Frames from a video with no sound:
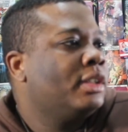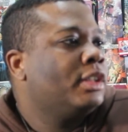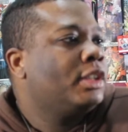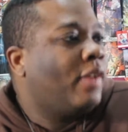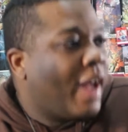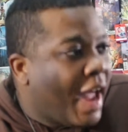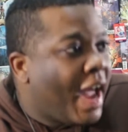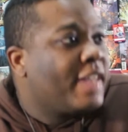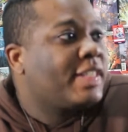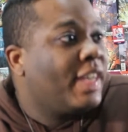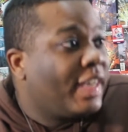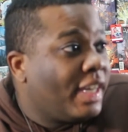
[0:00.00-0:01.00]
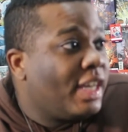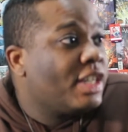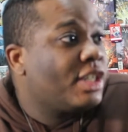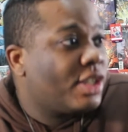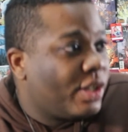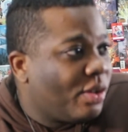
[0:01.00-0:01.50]
So ass kicking is
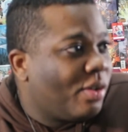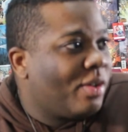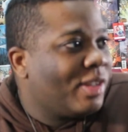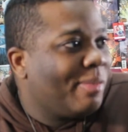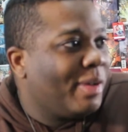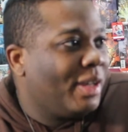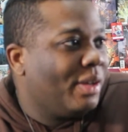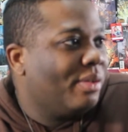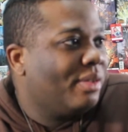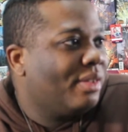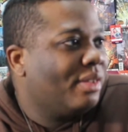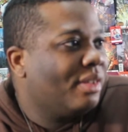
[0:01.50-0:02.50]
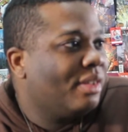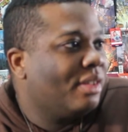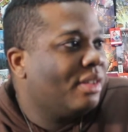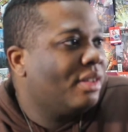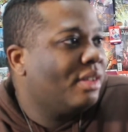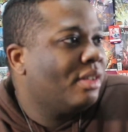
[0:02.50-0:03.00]
still on the menu. I
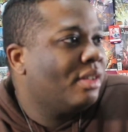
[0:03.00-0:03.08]
rebel.